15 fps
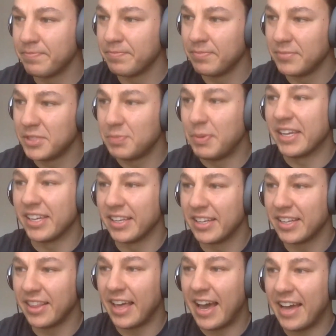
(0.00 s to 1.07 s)
speaking
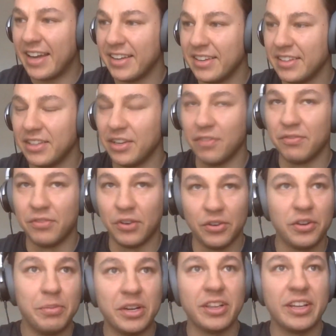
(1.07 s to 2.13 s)
to that,
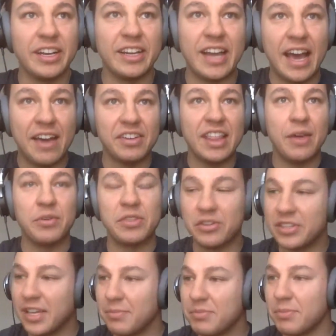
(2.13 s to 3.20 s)
vulnerability and having that with
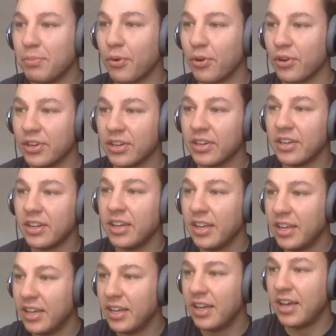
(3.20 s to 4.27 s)
your team is important.
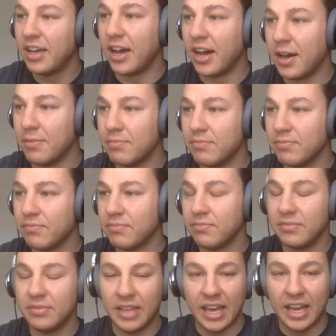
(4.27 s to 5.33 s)

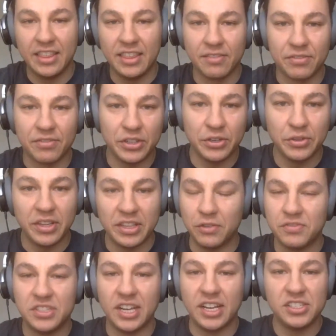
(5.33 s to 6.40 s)
Anything for you that
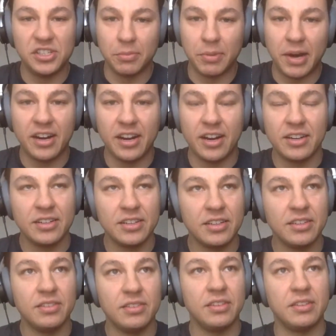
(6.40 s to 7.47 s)
you've changed your mind on
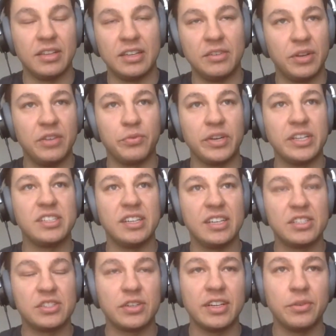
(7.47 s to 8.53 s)
in recent
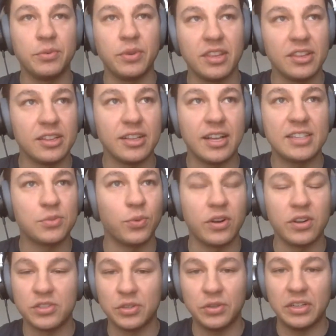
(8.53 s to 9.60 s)
history within the last 1
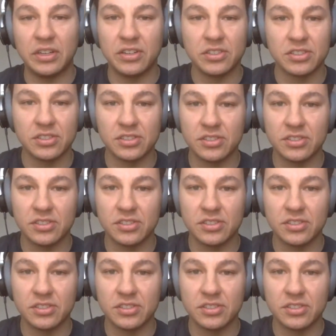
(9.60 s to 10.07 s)
or 2 years?